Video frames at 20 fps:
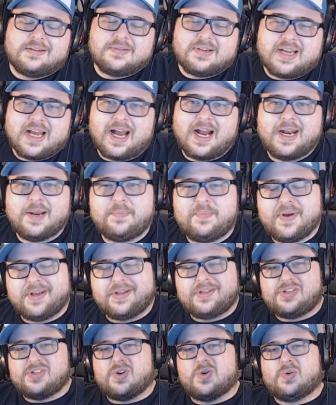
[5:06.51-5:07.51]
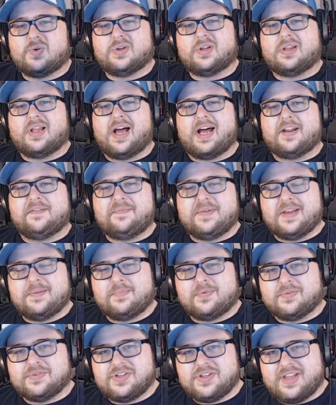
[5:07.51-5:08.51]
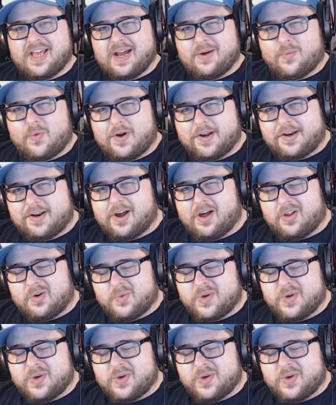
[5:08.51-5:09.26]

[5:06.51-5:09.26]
kind of pigeonholed a lot of people to that $1.